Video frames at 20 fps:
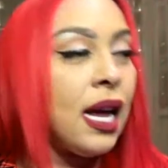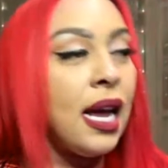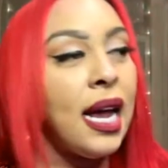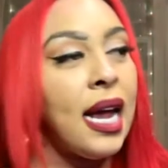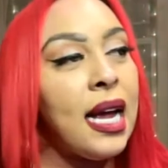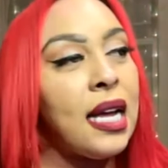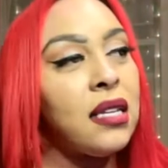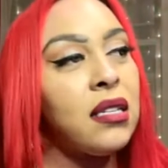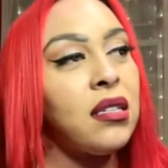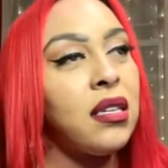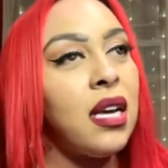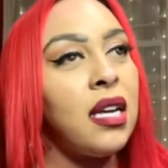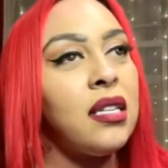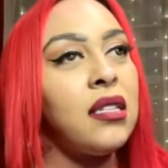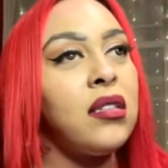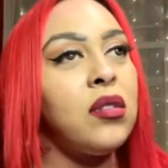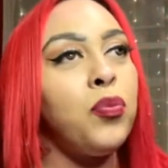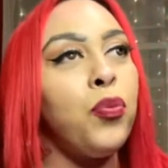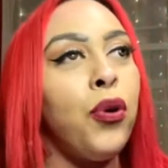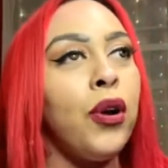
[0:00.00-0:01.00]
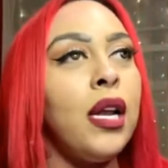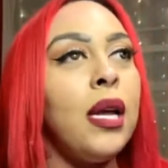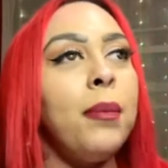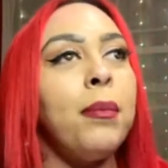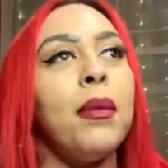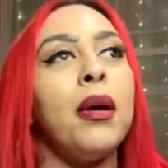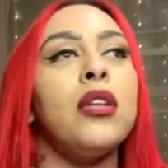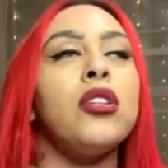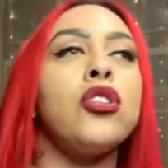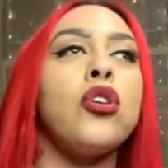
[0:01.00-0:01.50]
It's pretty
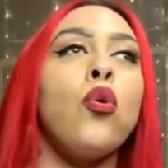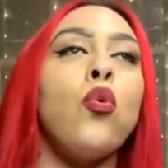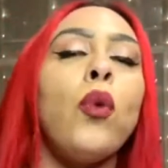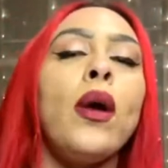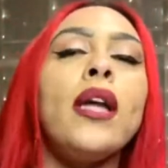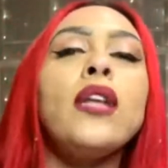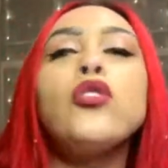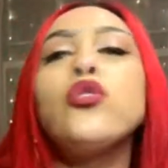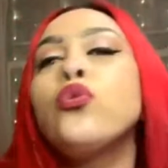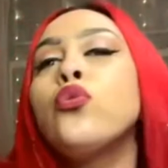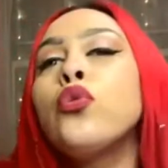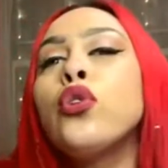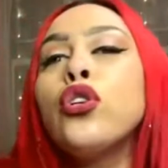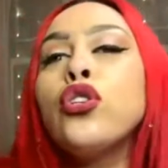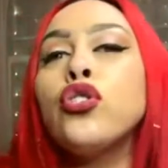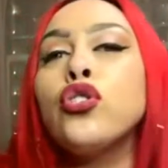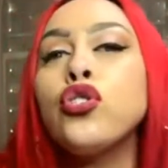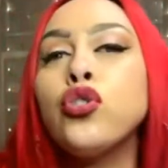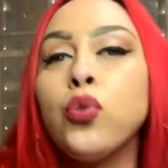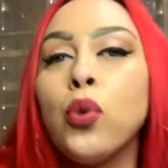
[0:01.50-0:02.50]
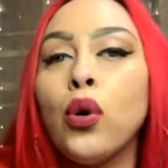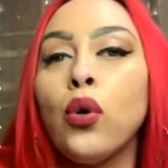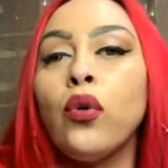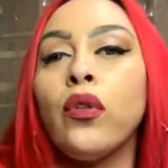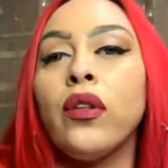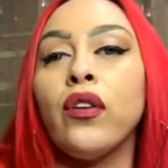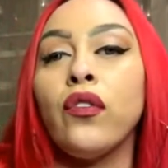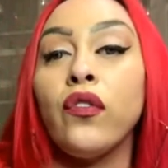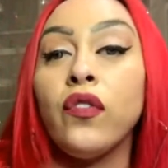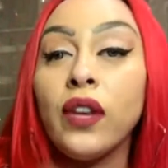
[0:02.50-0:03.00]
much a way to control
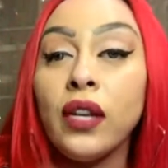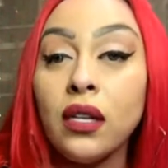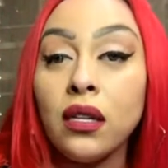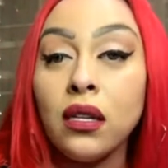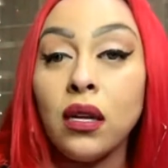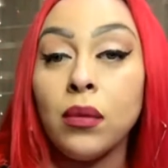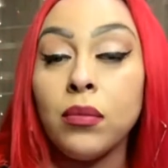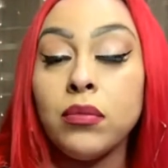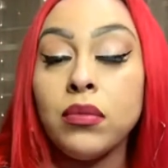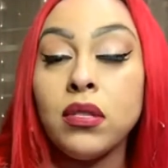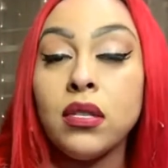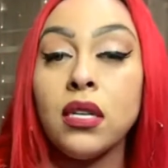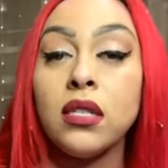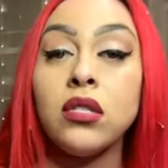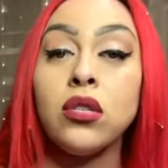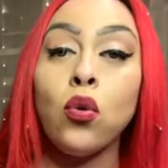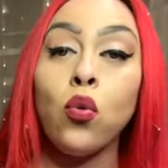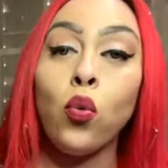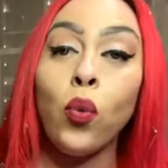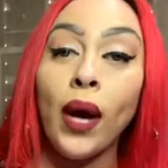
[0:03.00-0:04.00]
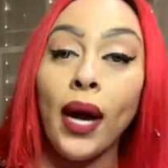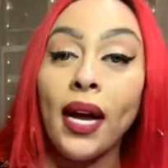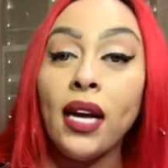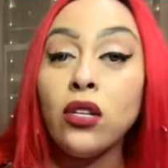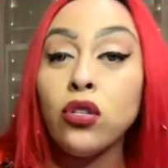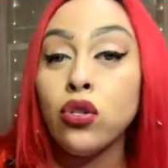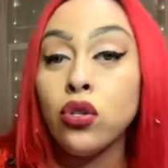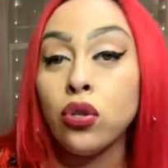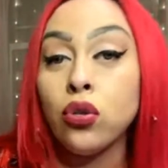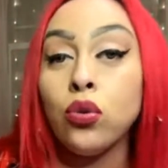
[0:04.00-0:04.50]
their victims. It's a way
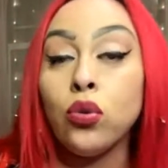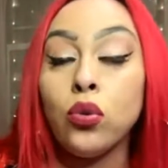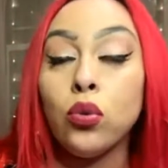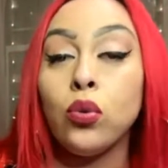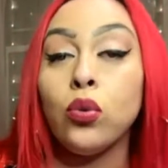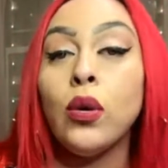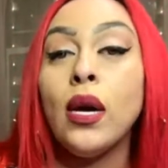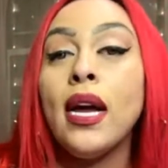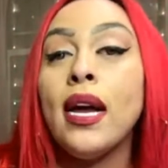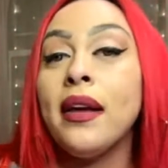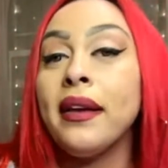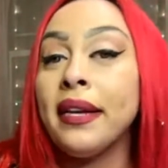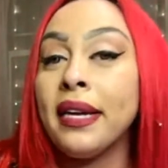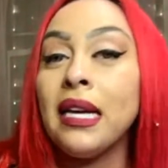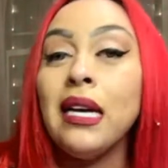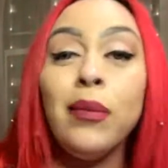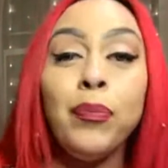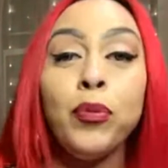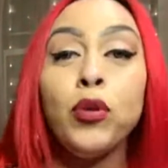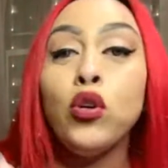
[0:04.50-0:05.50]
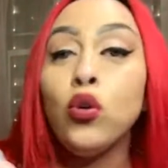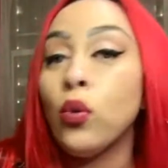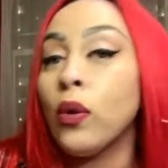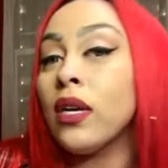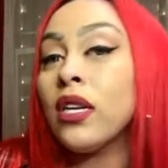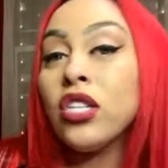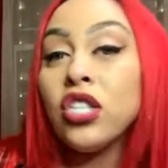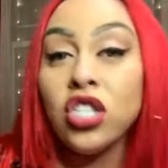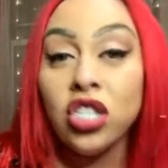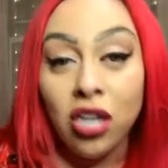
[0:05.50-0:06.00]
to keep you in
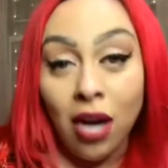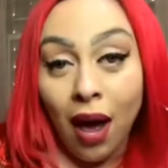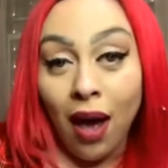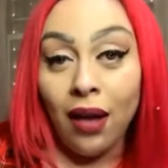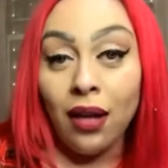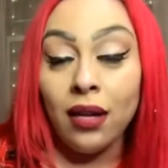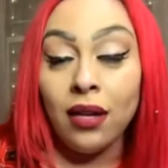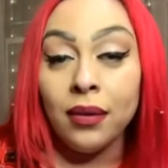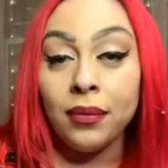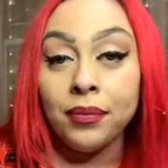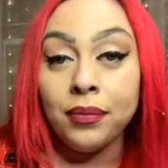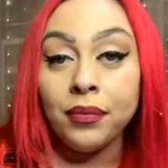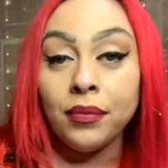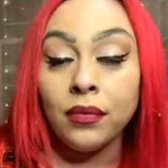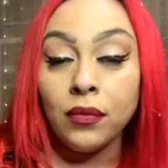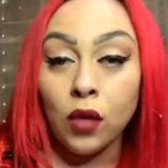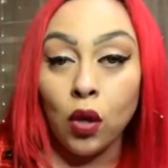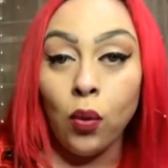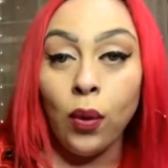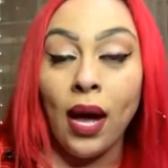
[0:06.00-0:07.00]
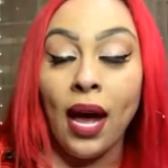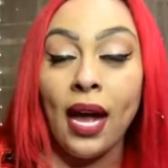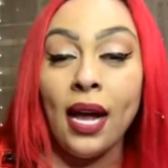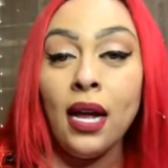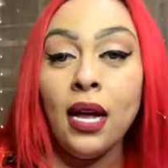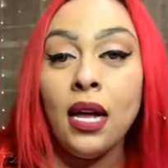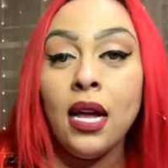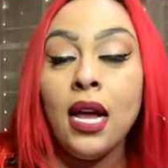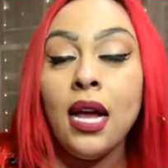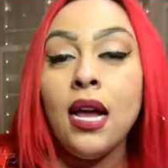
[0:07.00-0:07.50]
check. Okay.
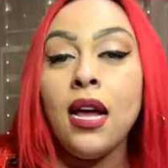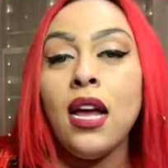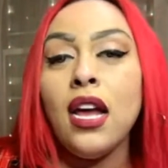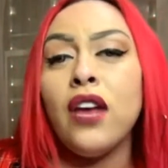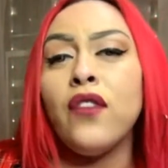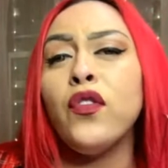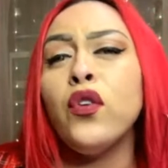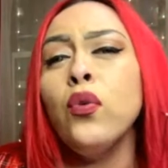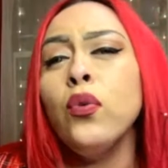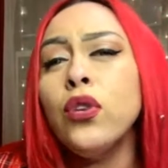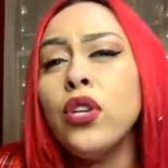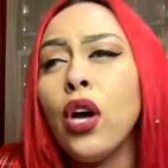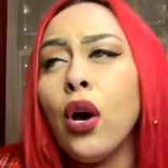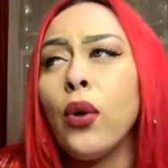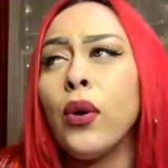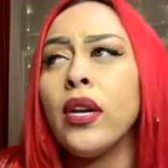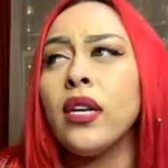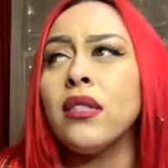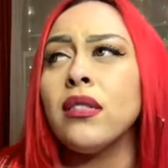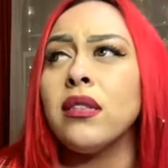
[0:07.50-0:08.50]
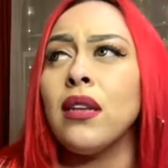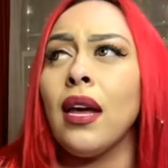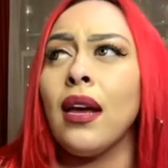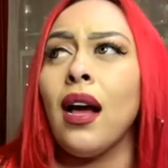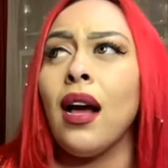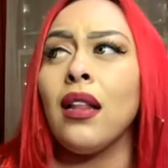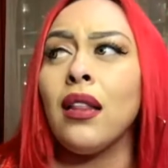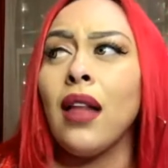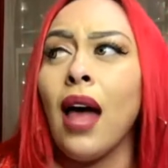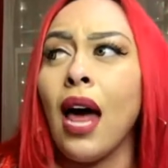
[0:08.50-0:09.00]
If you notice, like,
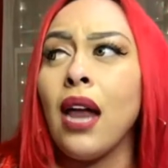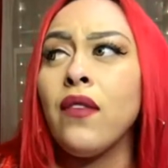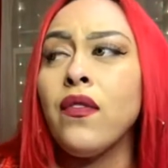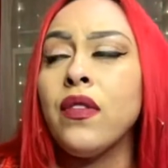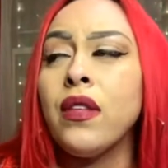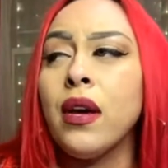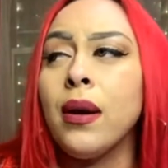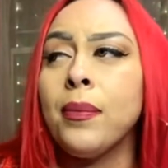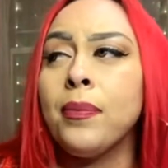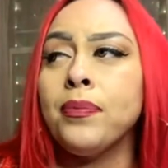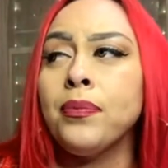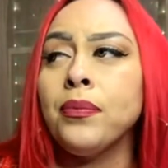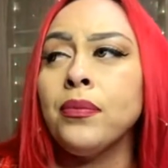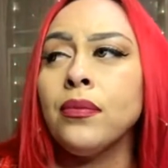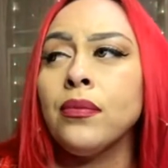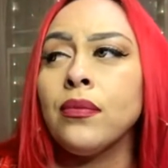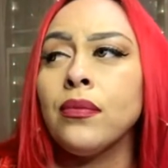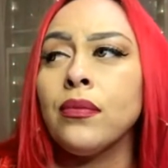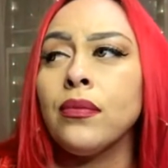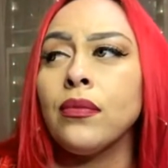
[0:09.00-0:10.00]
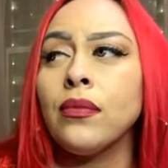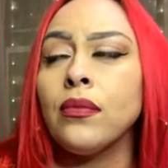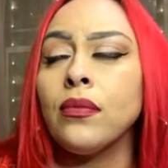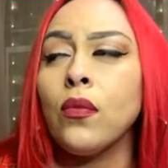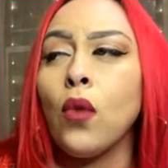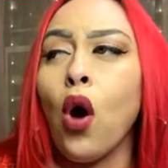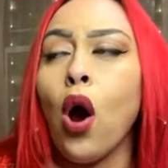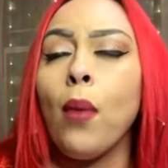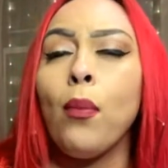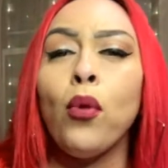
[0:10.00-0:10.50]
a lot of them
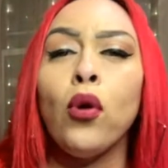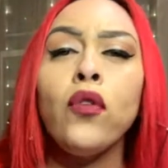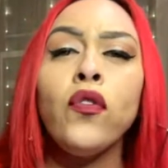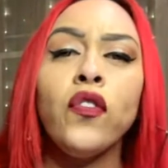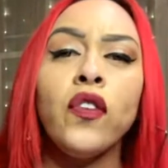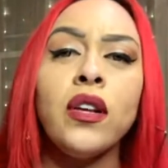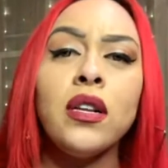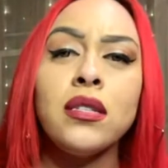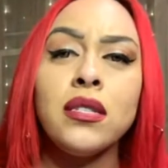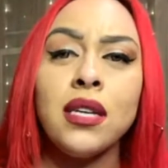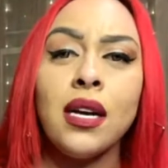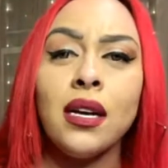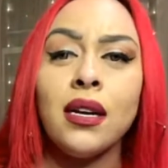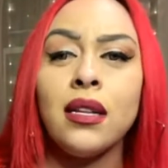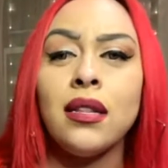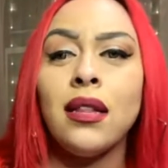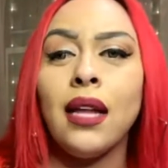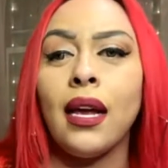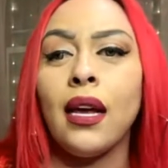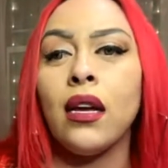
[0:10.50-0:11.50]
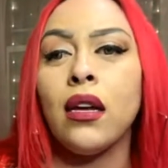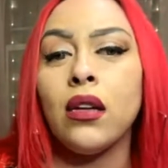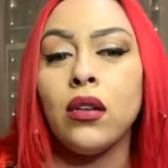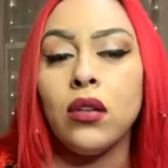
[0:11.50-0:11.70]
are more fixated, like